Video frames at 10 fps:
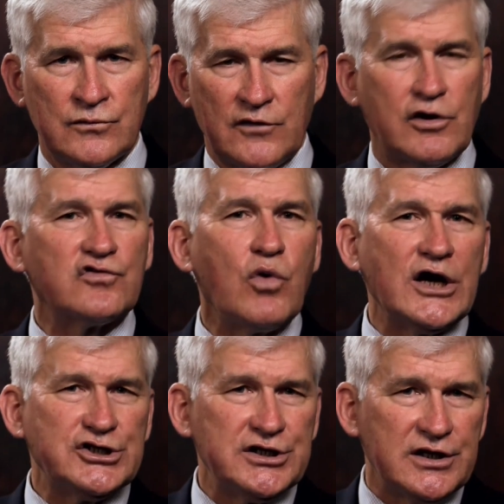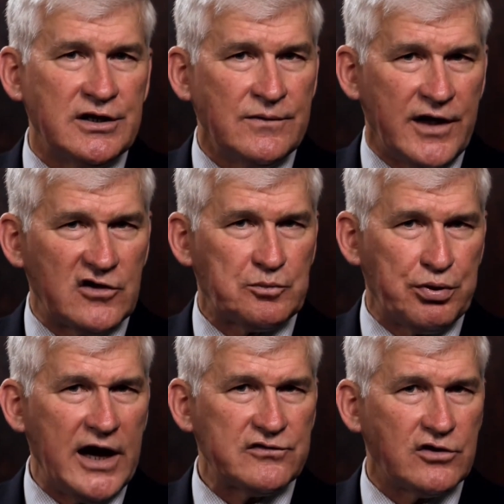Of course, Washington has
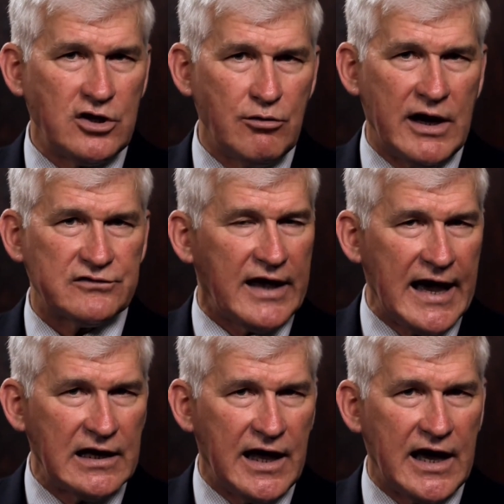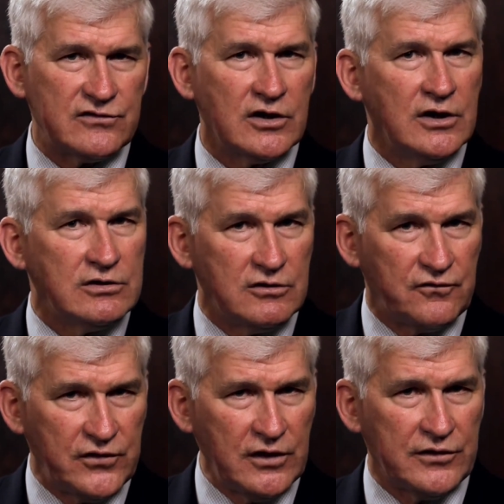pressed U.S. allies to
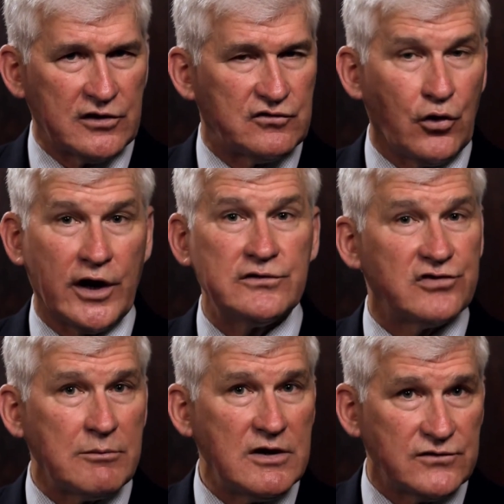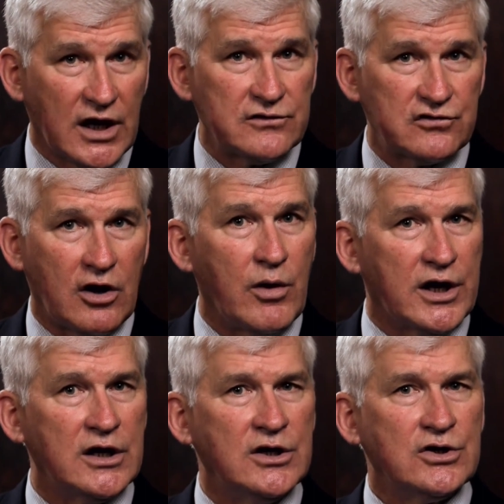fill this void. Some have done so
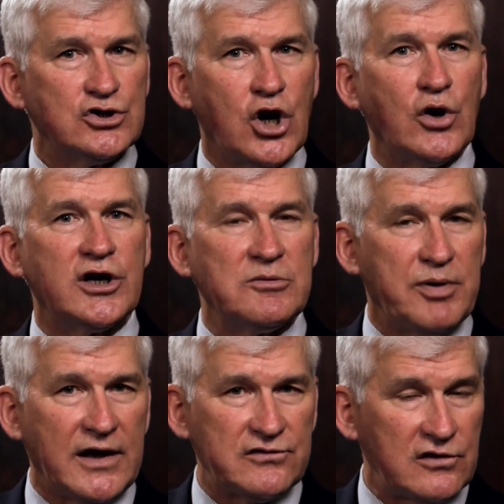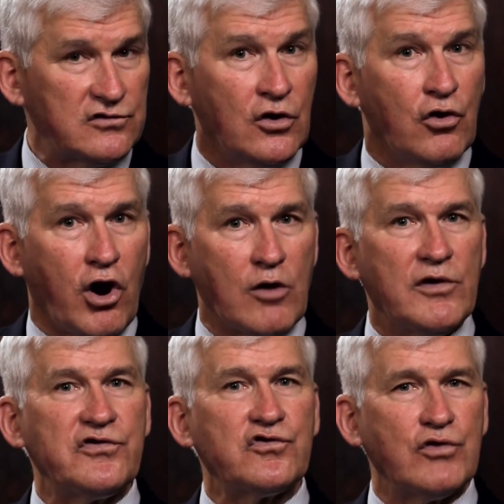on a token basis or
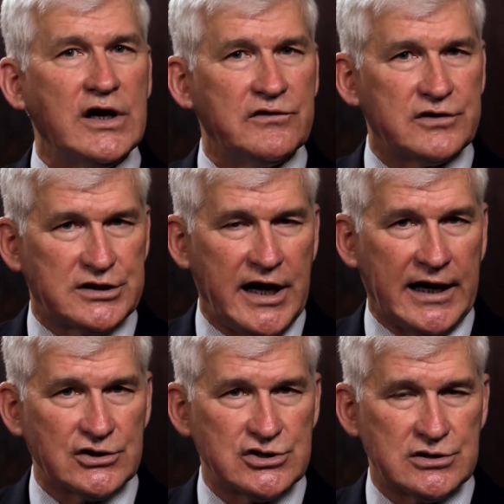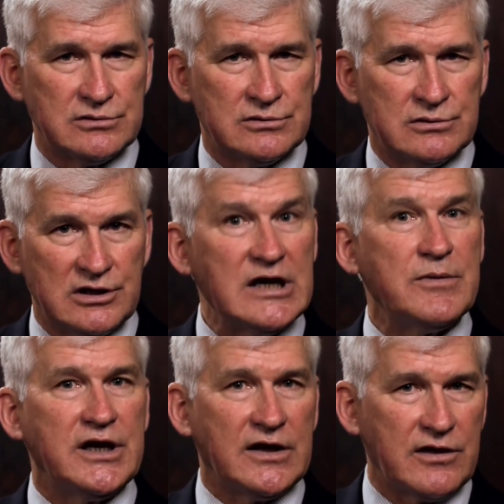with strings attached,
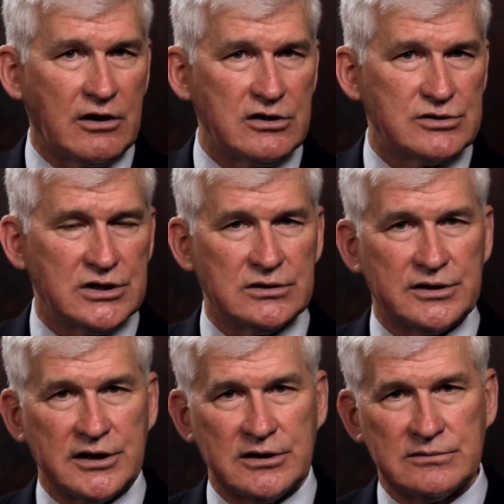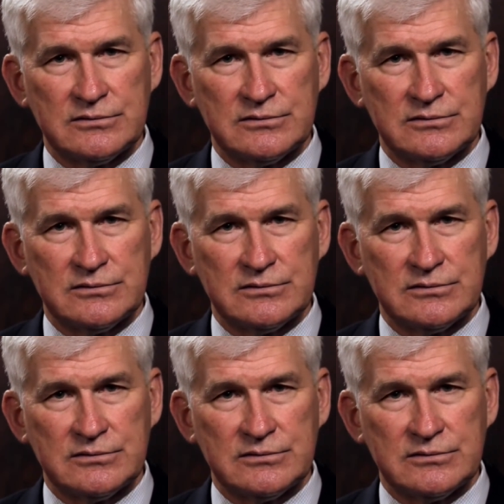limiting their utility.